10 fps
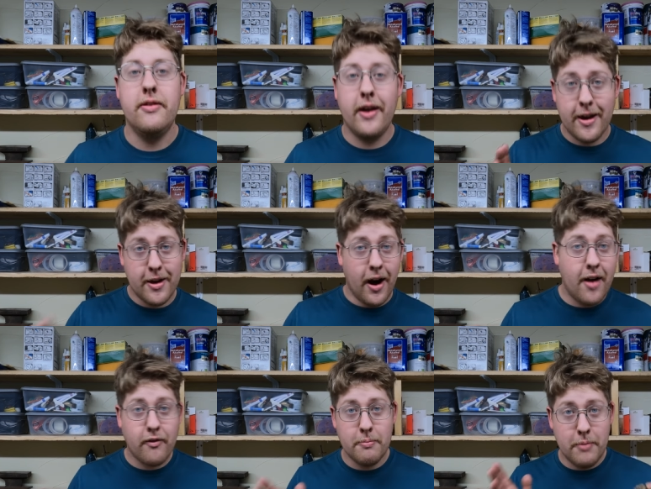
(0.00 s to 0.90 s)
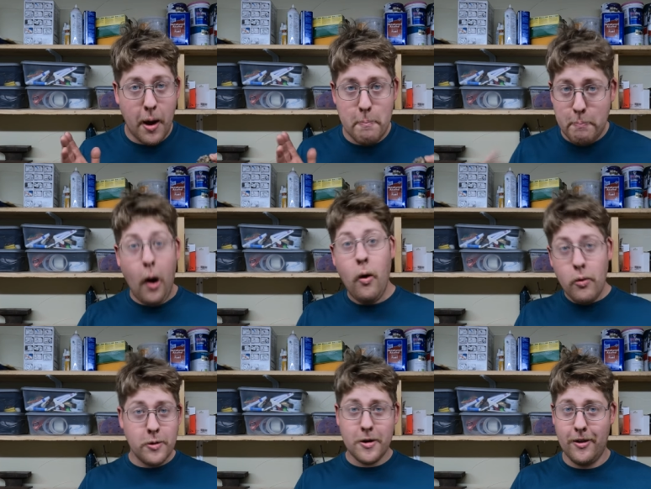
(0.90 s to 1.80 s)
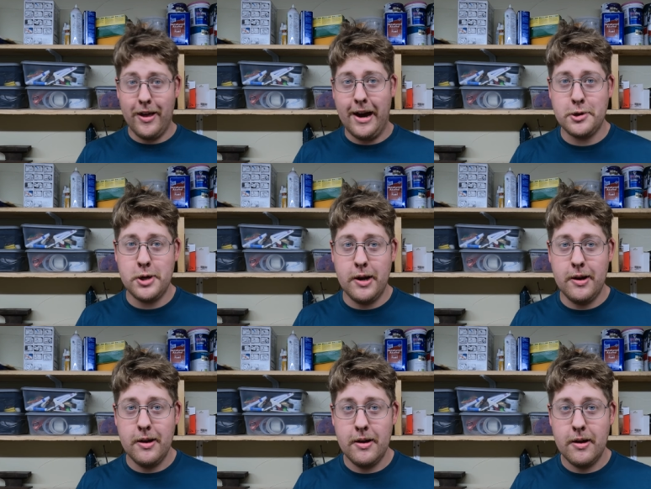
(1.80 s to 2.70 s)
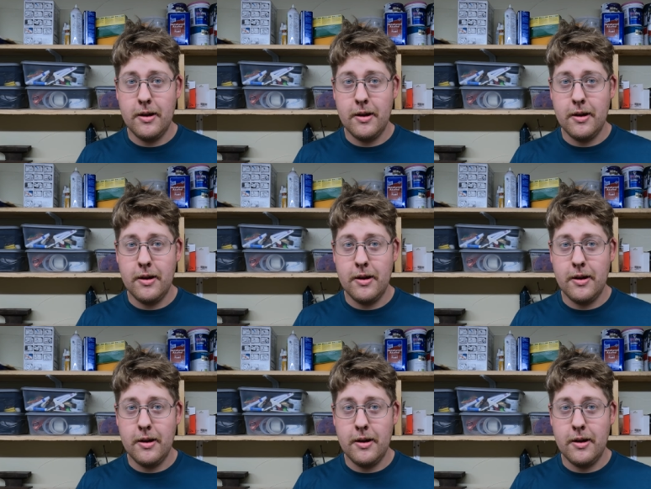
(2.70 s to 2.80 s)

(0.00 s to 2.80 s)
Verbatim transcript: that I got from my bone collection.